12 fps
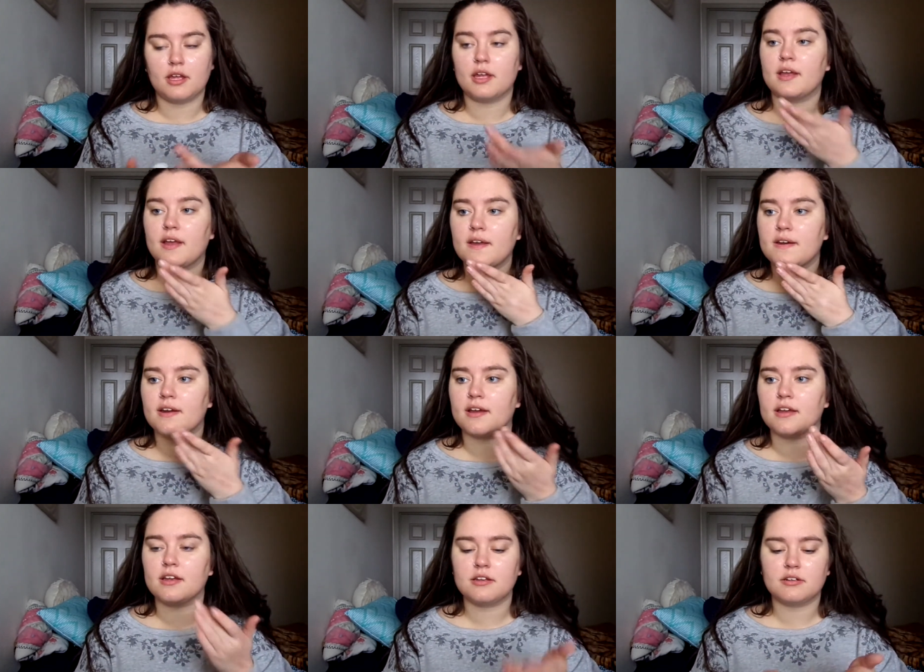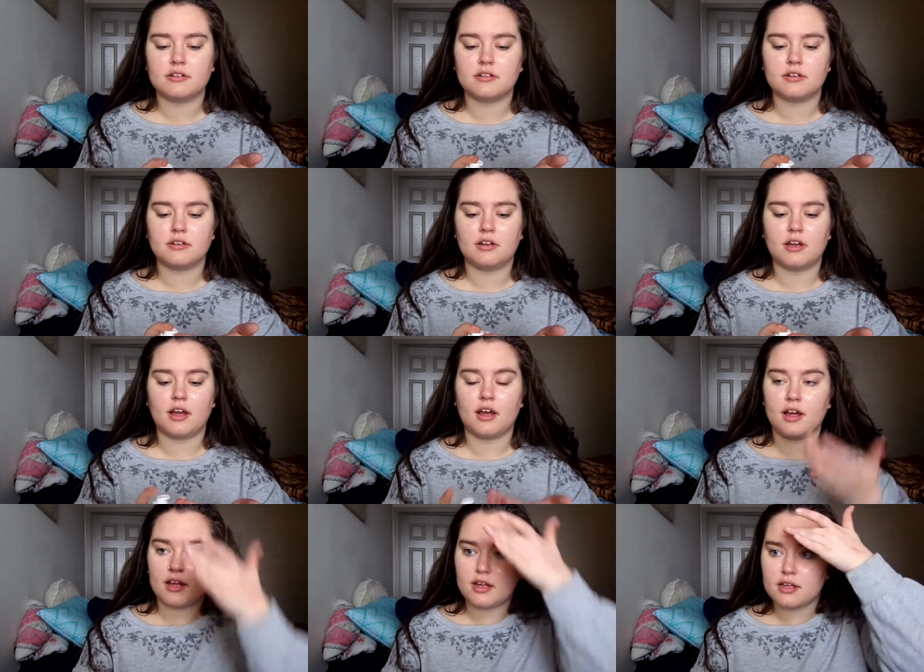and night.
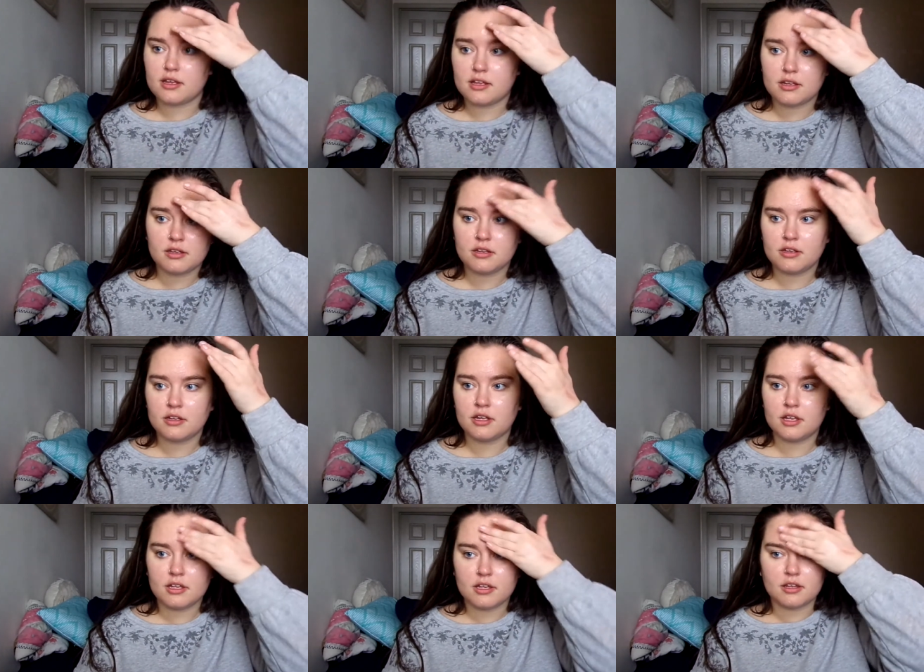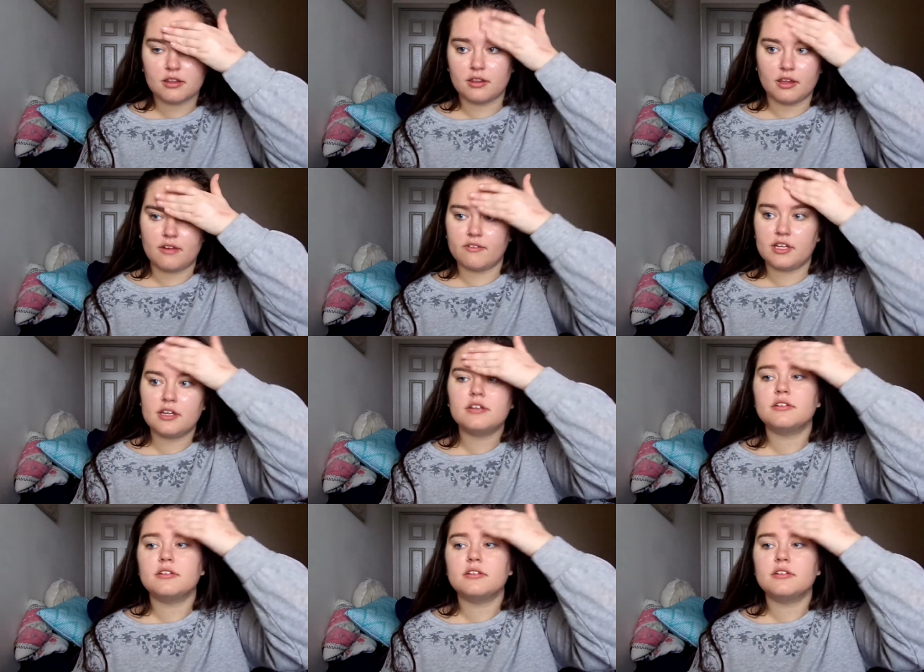I love it.